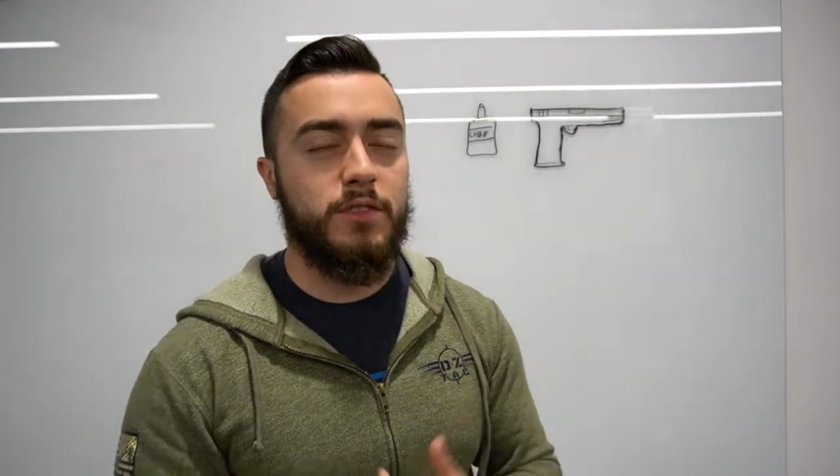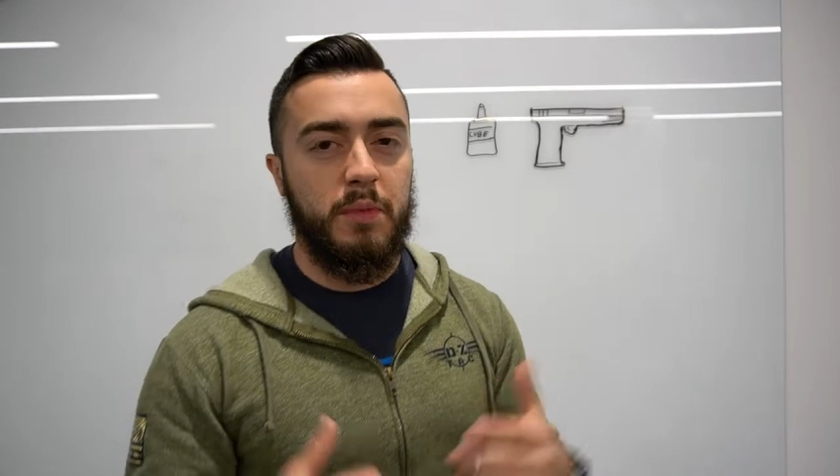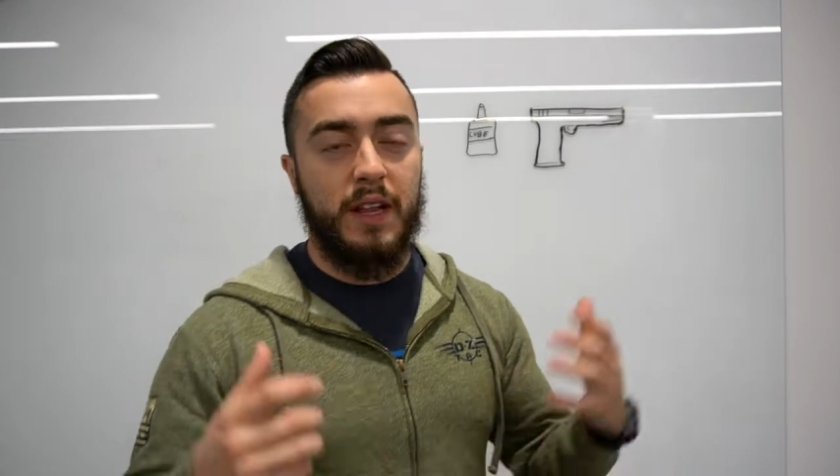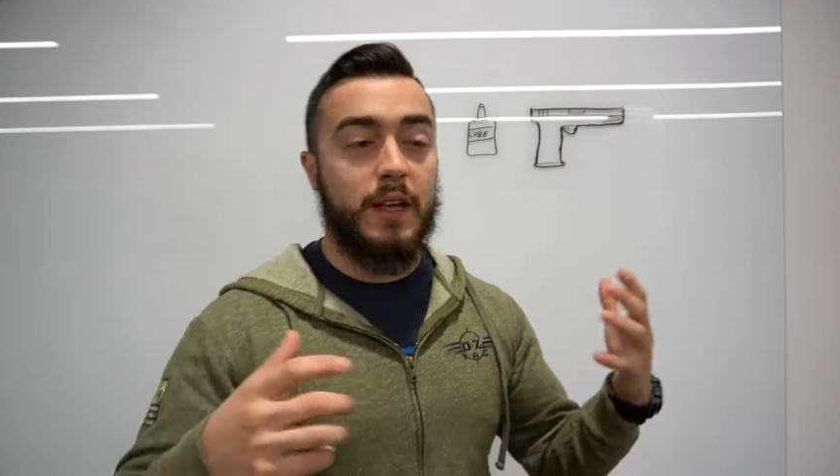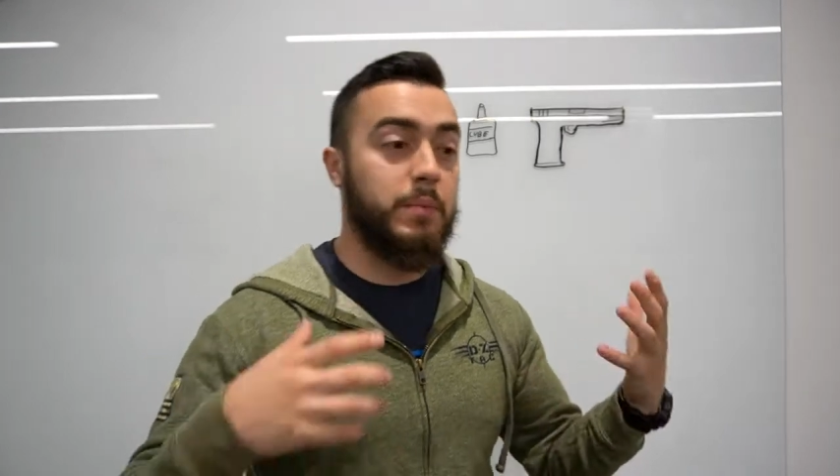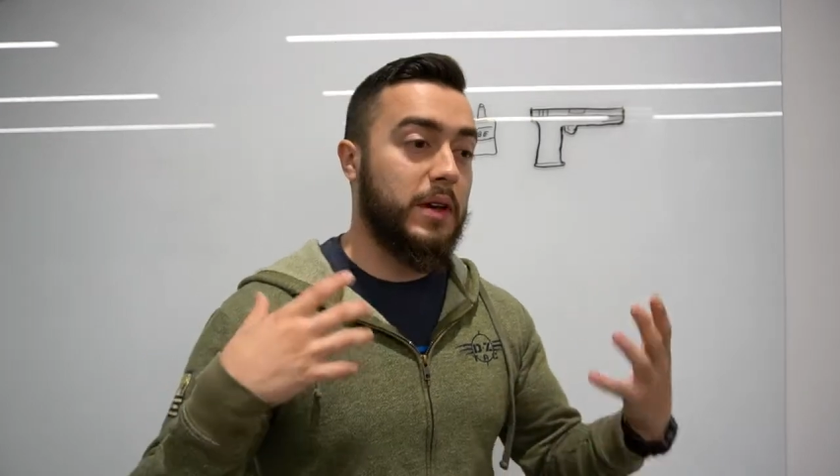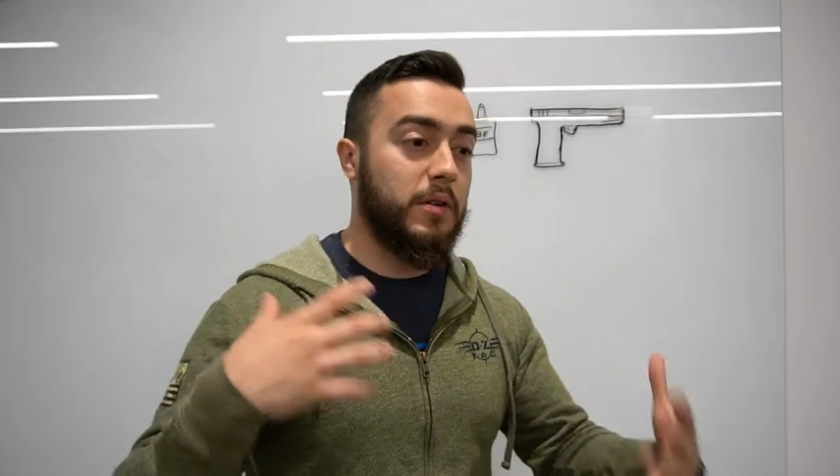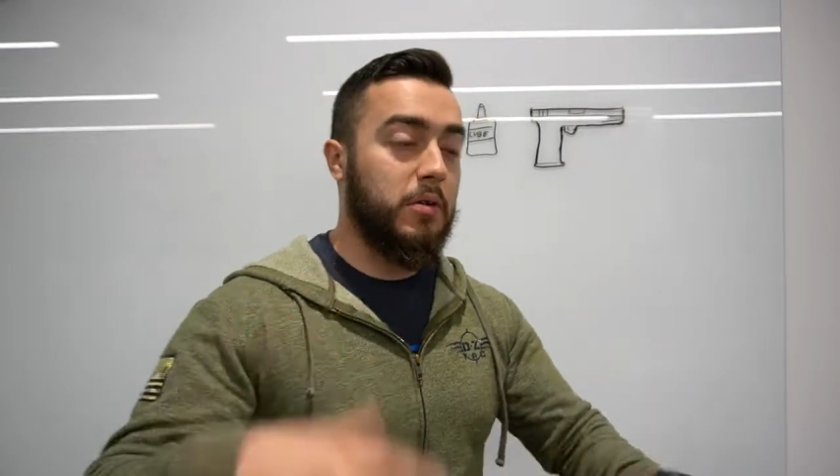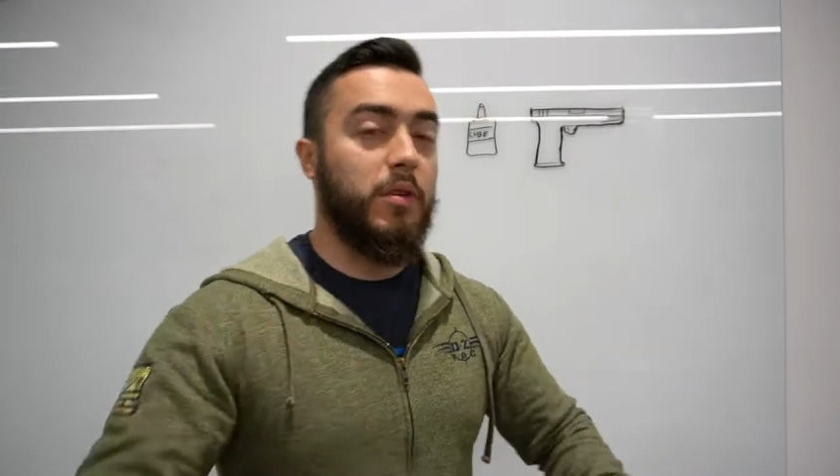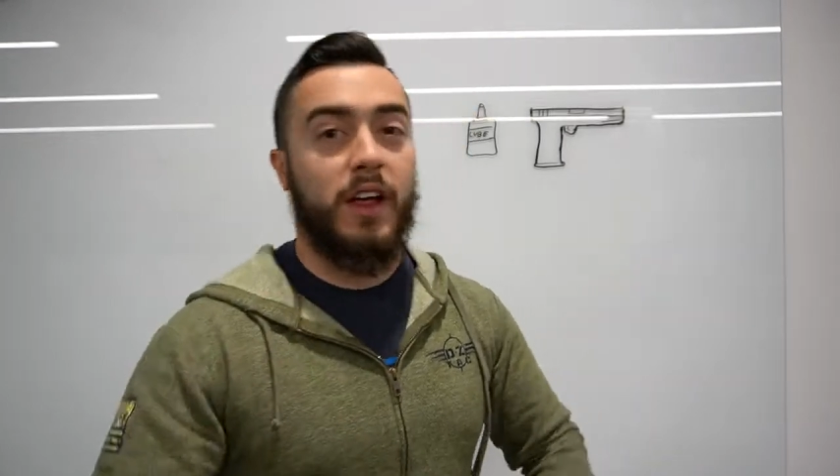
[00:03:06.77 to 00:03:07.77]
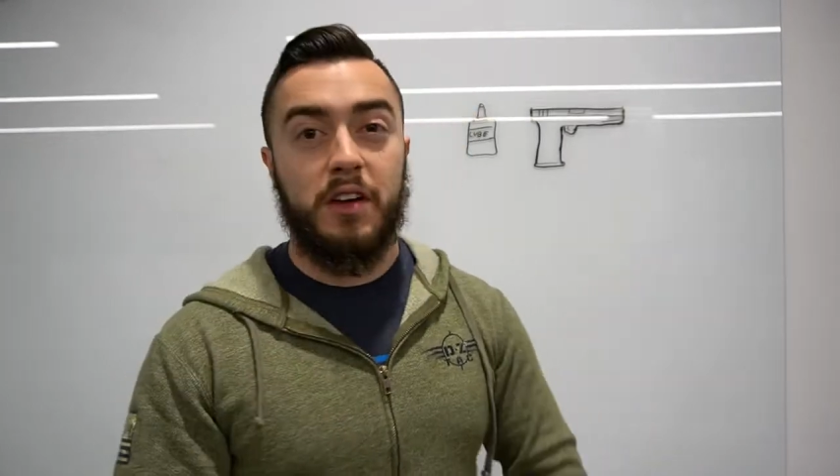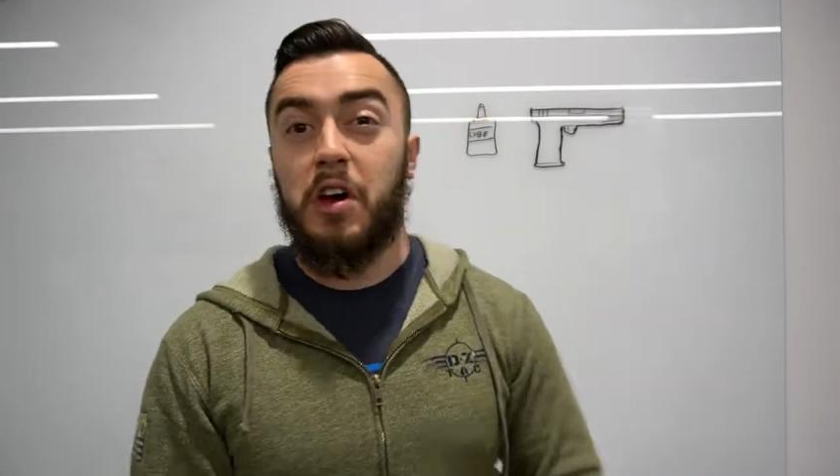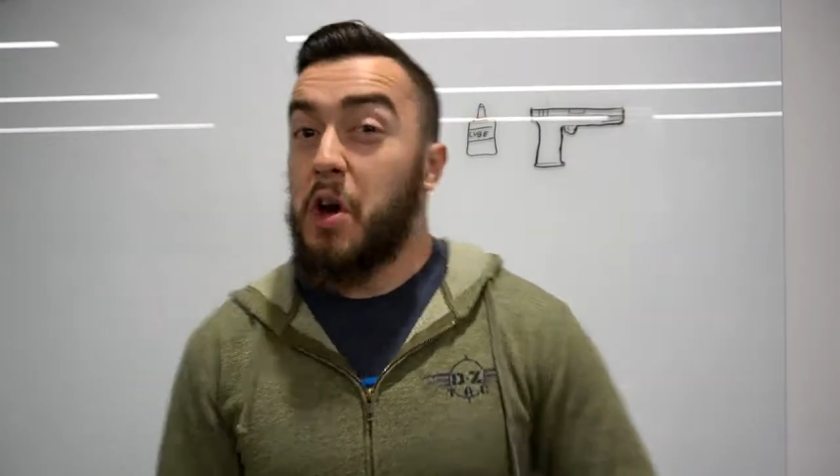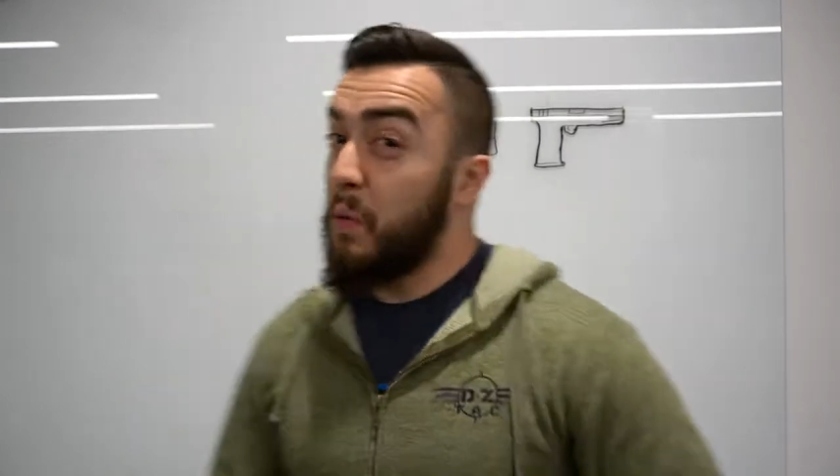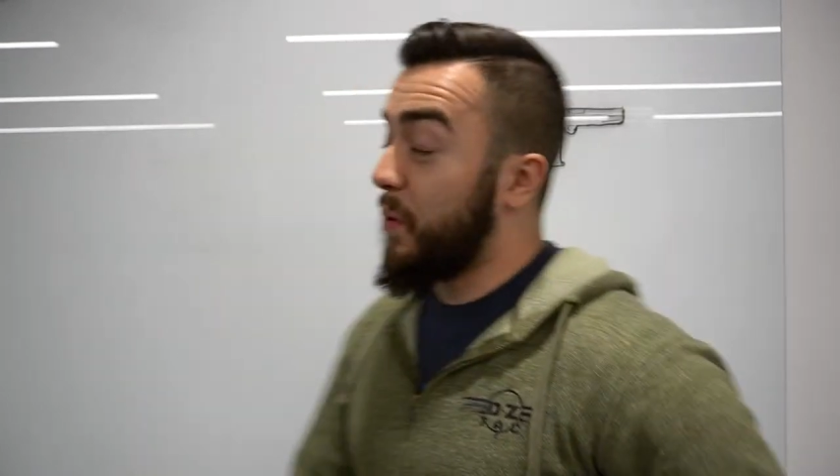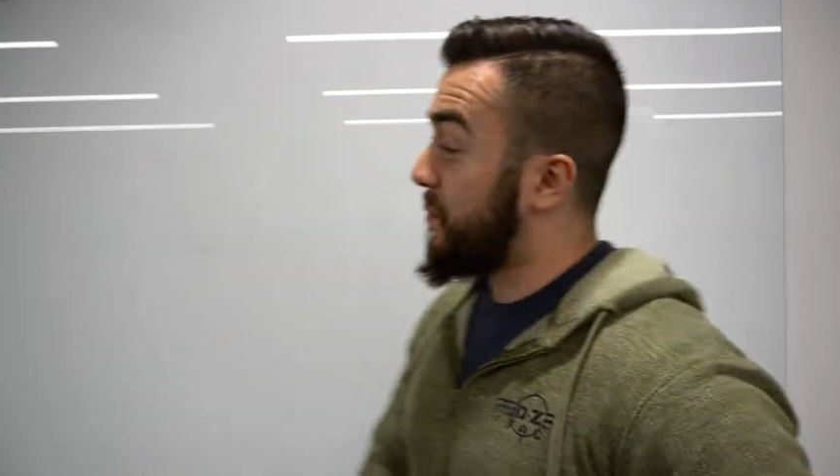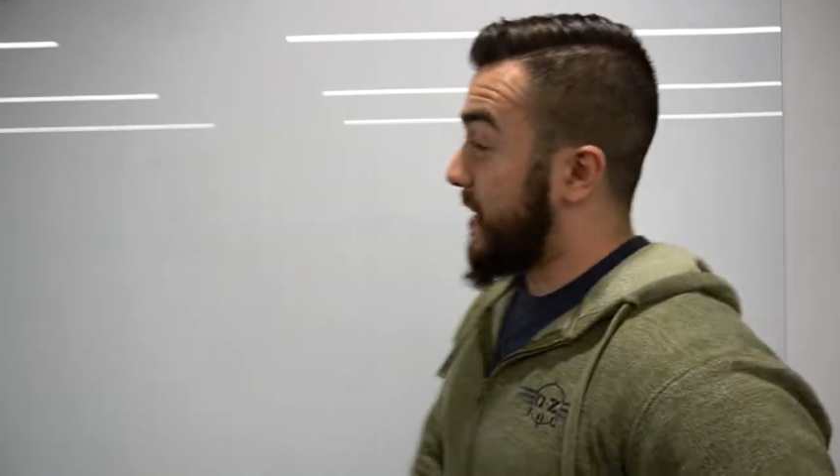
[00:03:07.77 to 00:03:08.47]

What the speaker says: You might be like, oh,